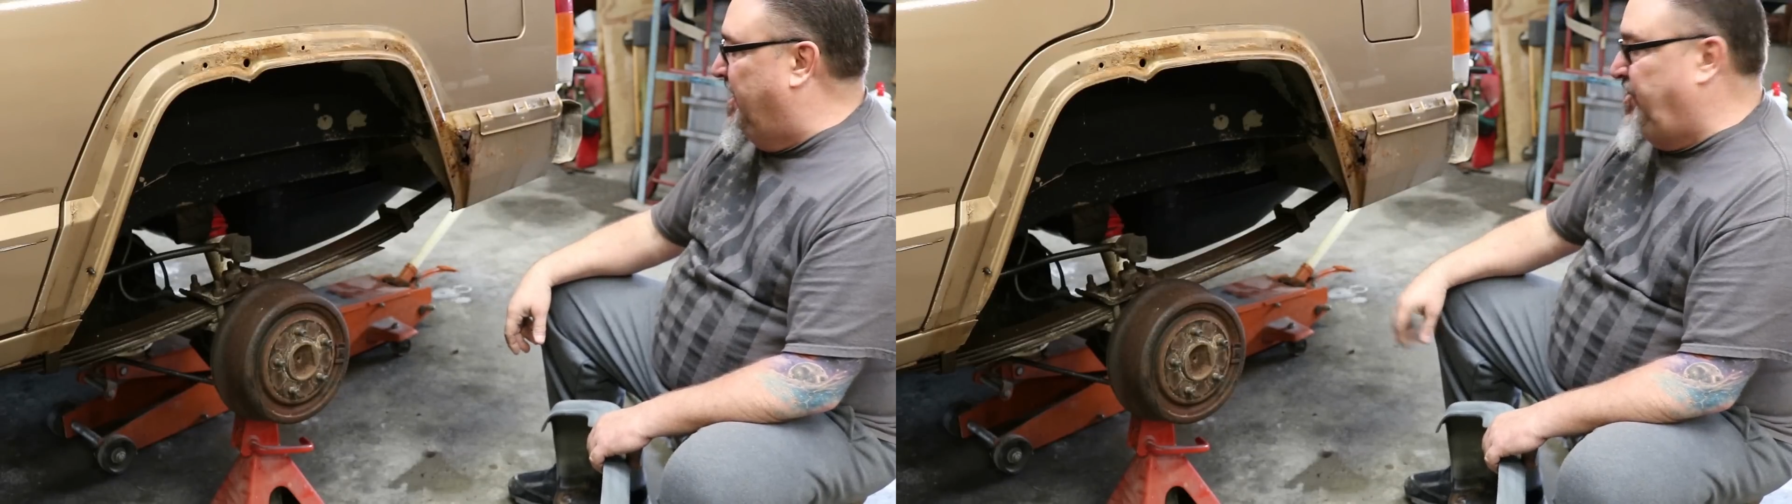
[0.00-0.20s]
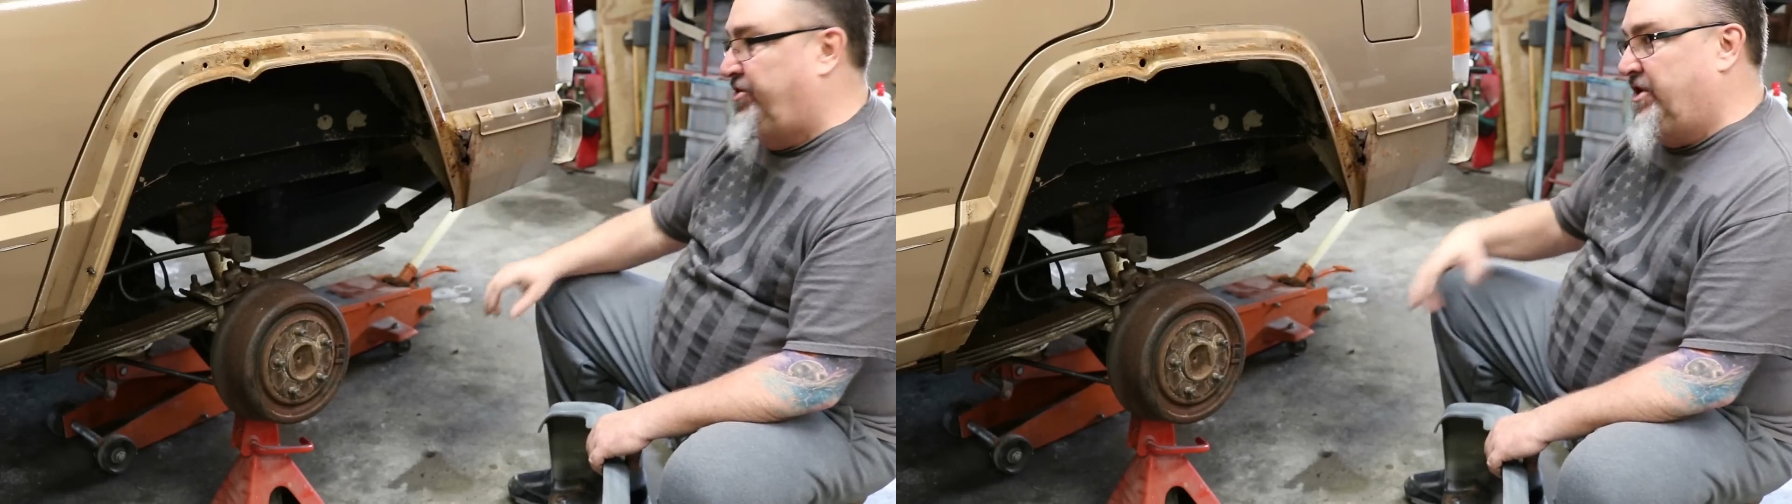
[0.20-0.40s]

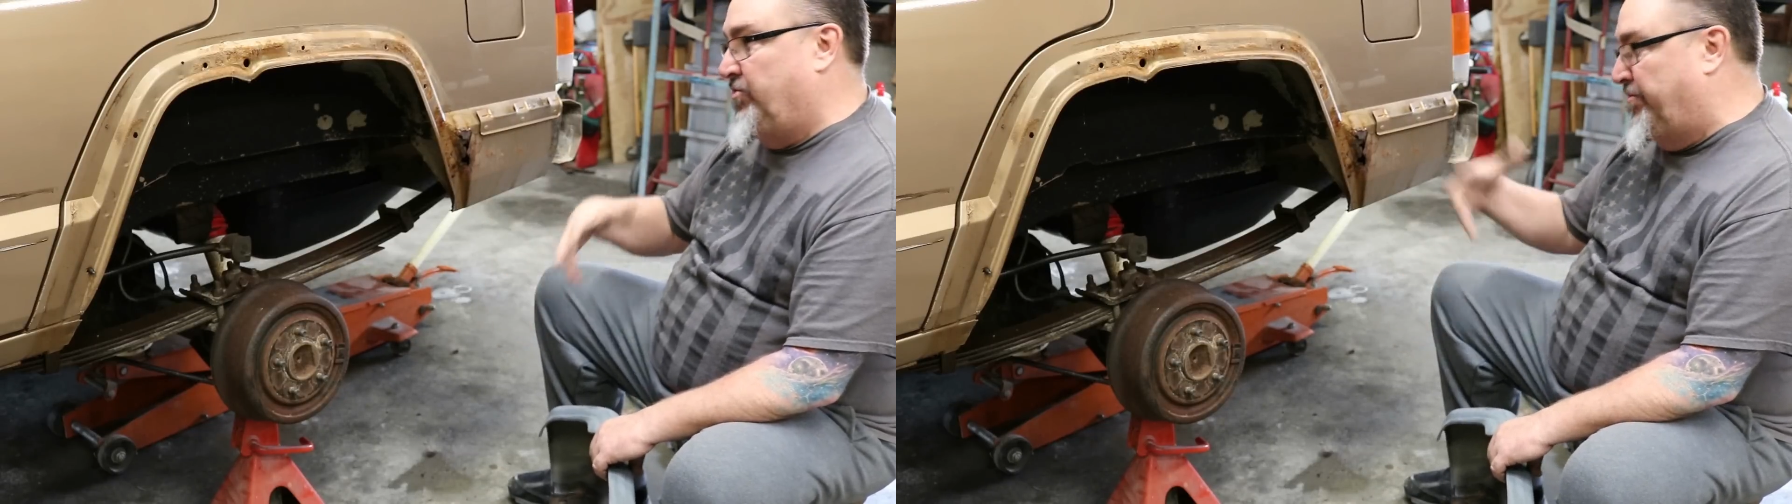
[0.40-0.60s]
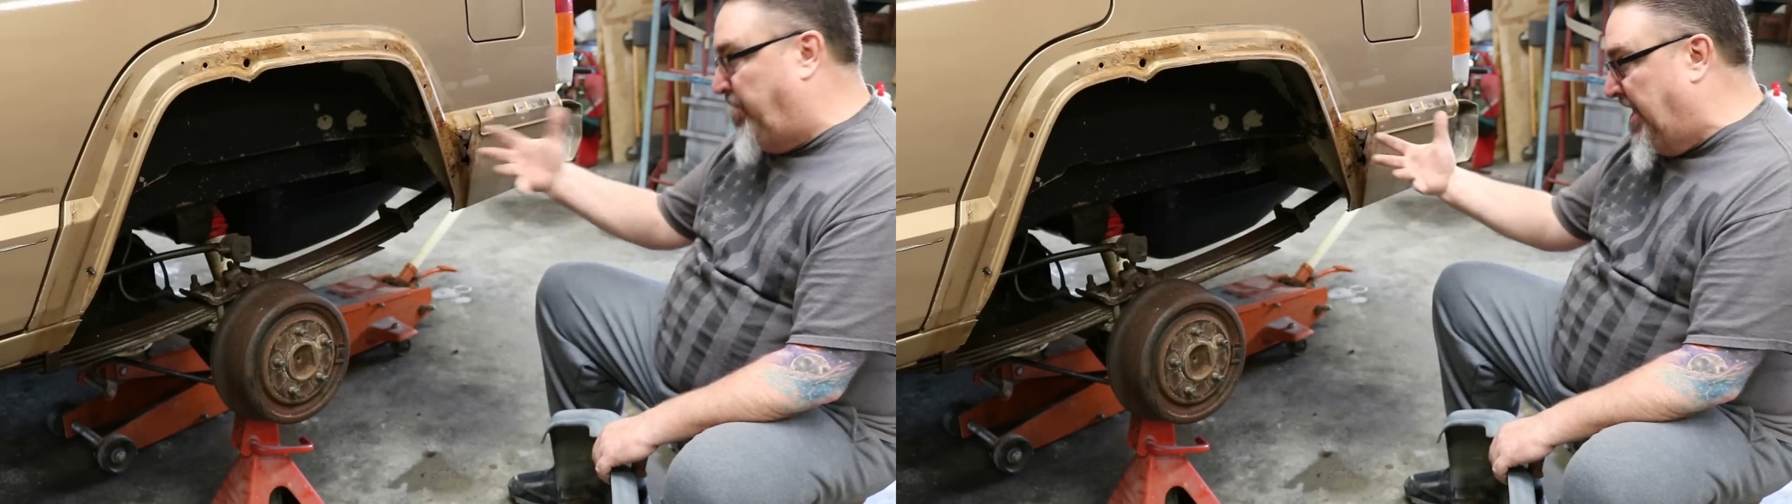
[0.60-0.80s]
You could
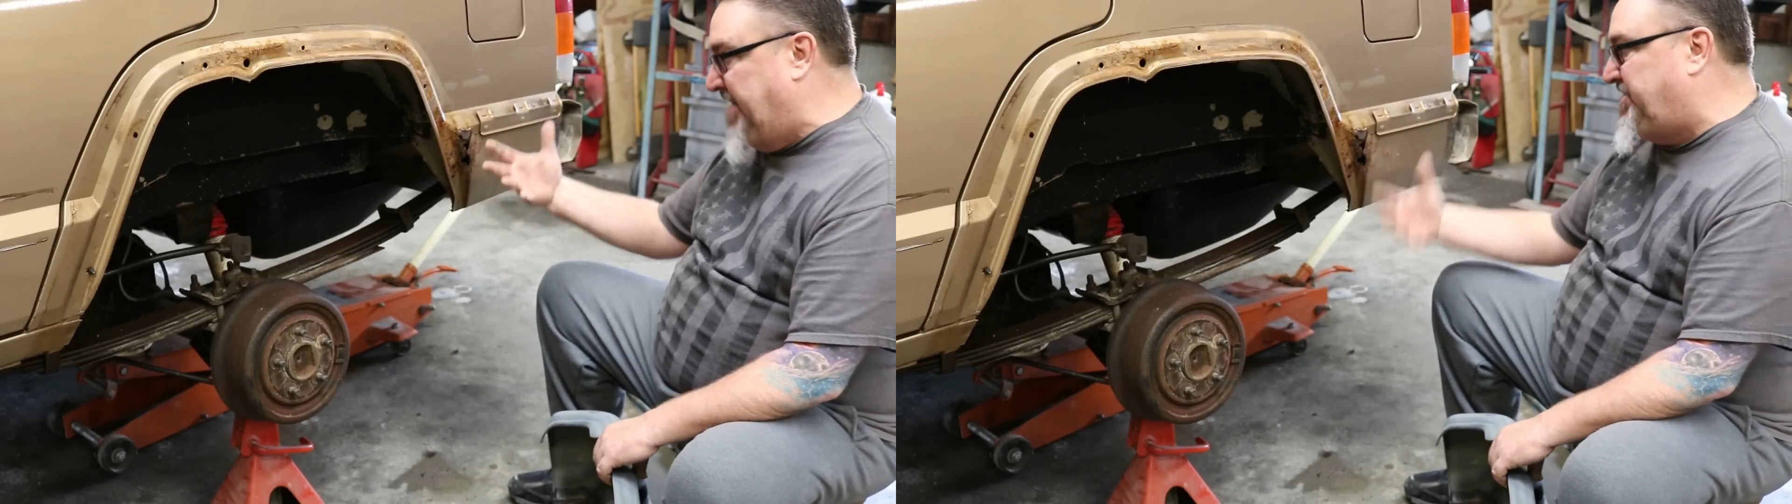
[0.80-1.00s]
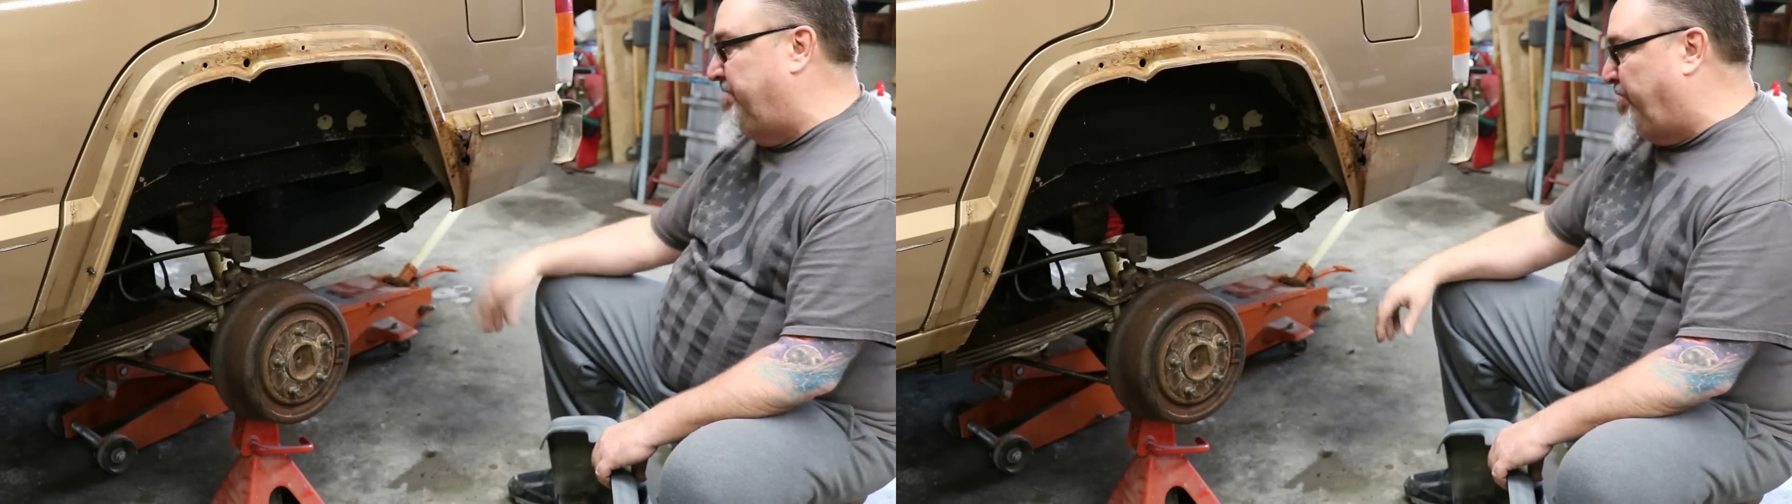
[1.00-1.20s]
replace it